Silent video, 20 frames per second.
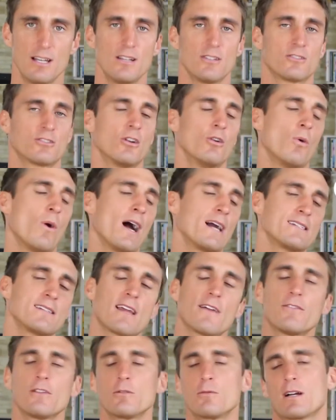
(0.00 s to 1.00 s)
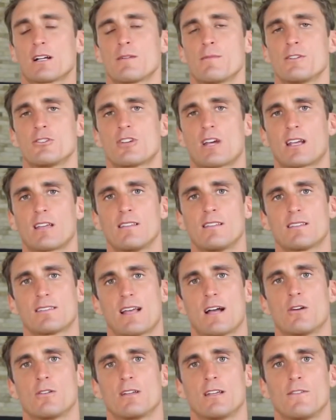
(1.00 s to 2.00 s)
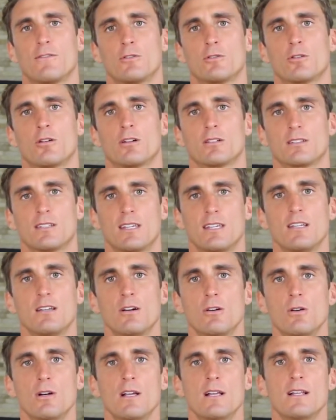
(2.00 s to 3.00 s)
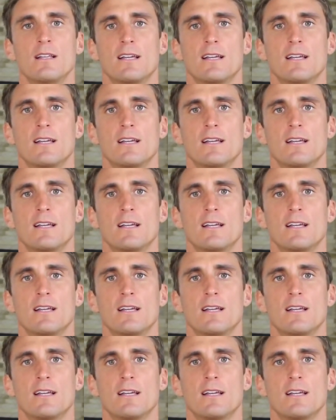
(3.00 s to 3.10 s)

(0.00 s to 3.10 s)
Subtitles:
So I definitely recommend checking this out if you're on keto.